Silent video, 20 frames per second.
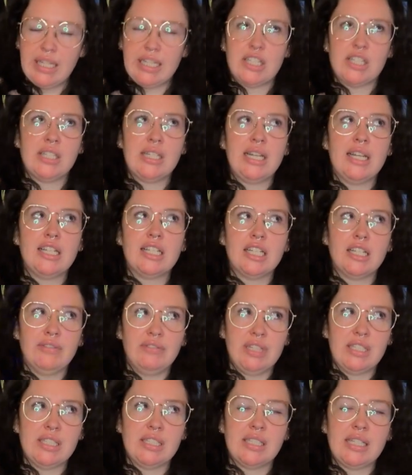They just needed to
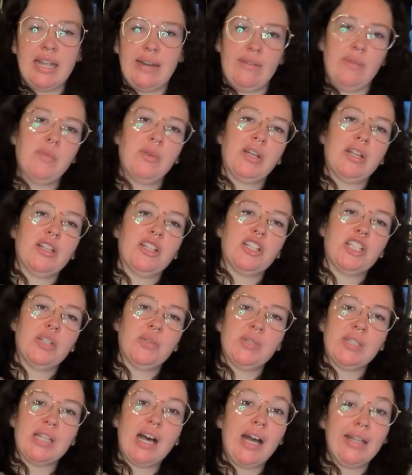convince everybody that
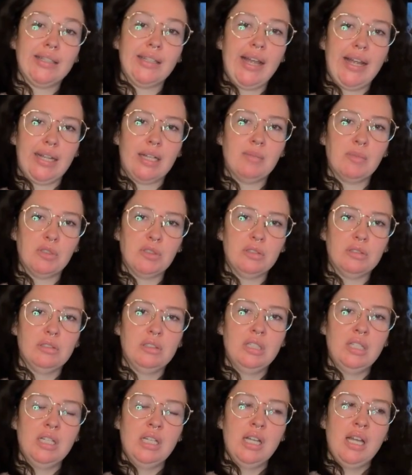she was unlikable.
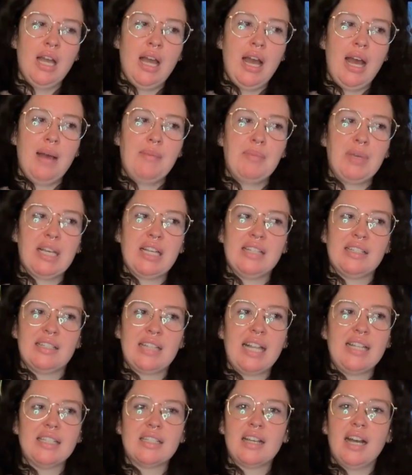
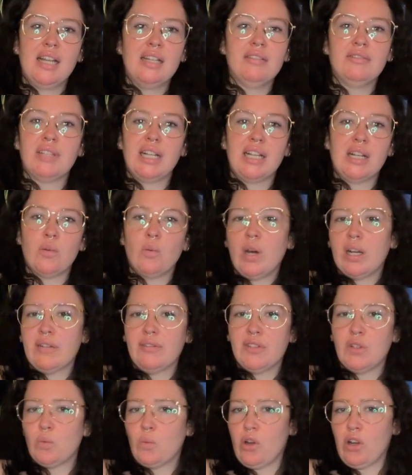Because that's kind of like one
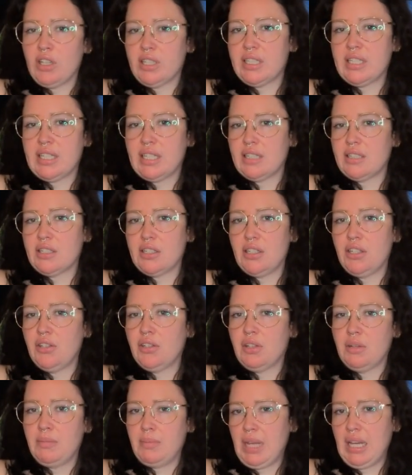of the worst things that
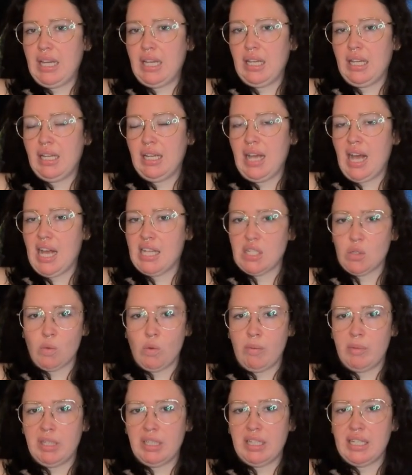you can be as
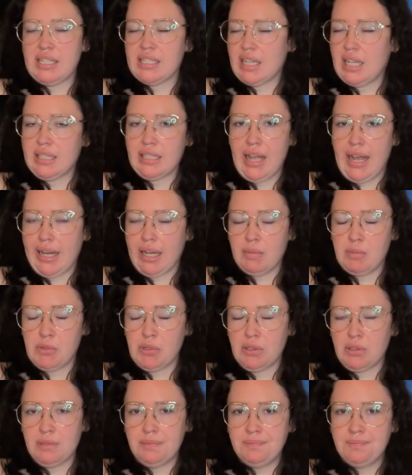a woman is
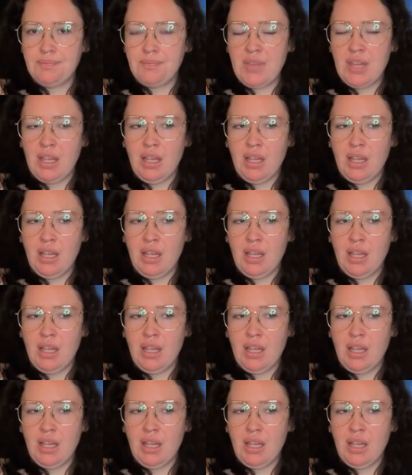unlikable.